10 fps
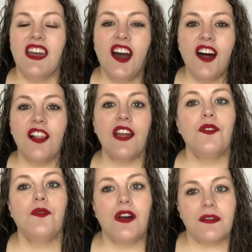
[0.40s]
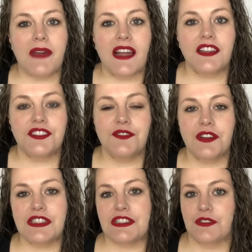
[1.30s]
y'all, and welcome back to
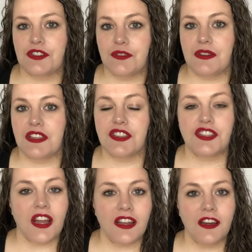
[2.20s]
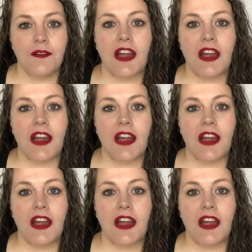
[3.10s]
Social with Shawna,